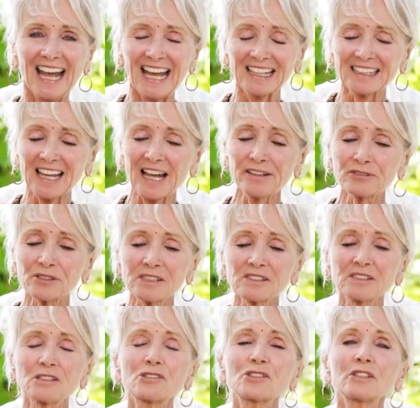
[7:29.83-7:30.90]
And life
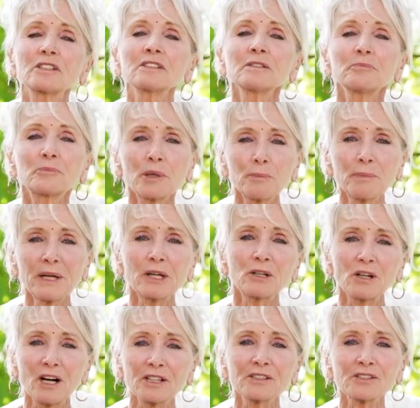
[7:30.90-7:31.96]
transition prepare
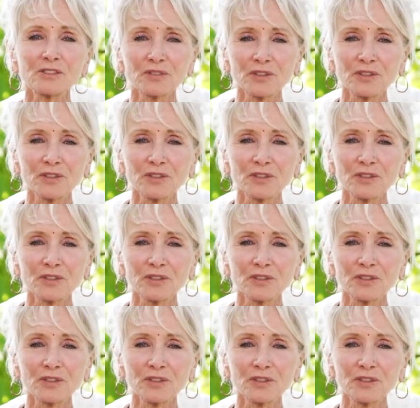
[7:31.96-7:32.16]
us